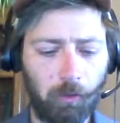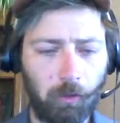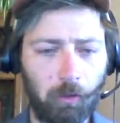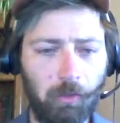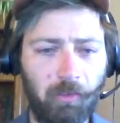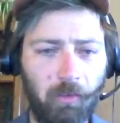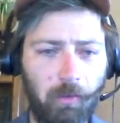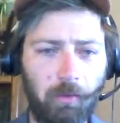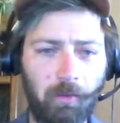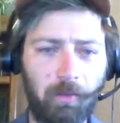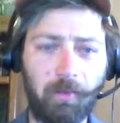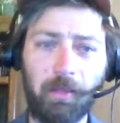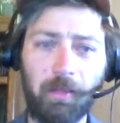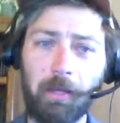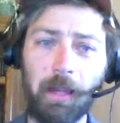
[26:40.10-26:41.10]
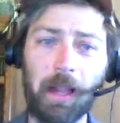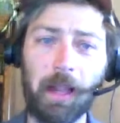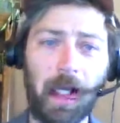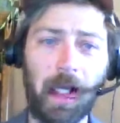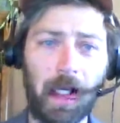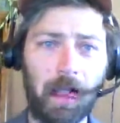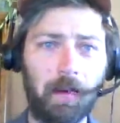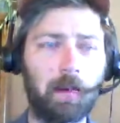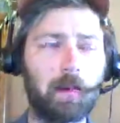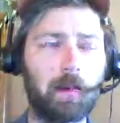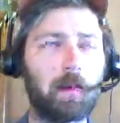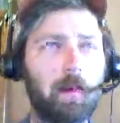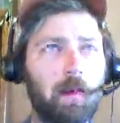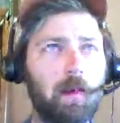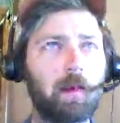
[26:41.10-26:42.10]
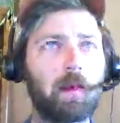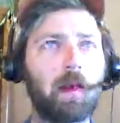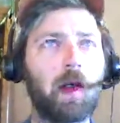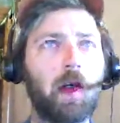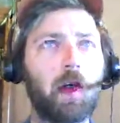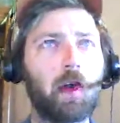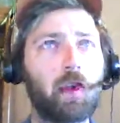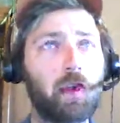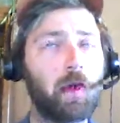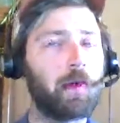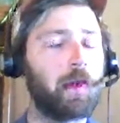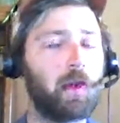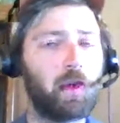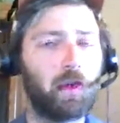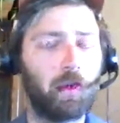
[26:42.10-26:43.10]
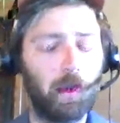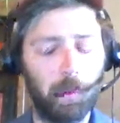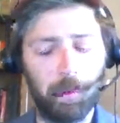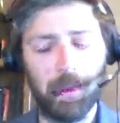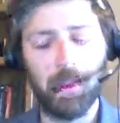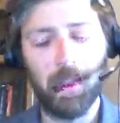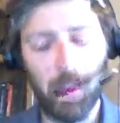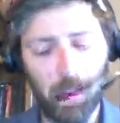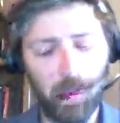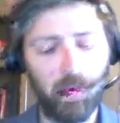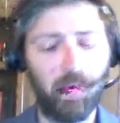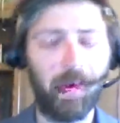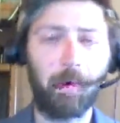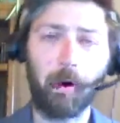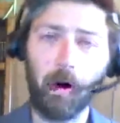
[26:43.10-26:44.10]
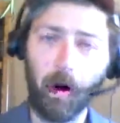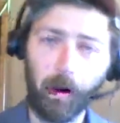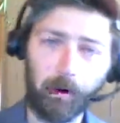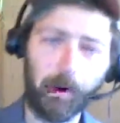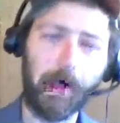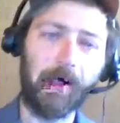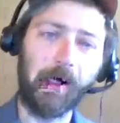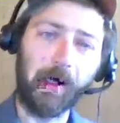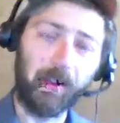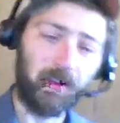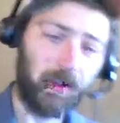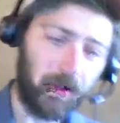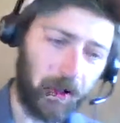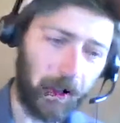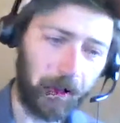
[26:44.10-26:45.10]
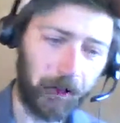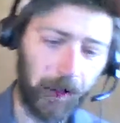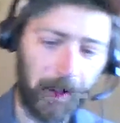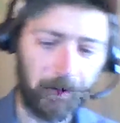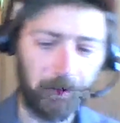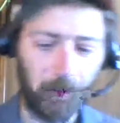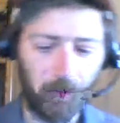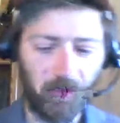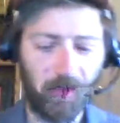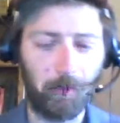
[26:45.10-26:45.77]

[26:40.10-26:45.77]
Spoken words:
they became so useful because they were already existing trade routes.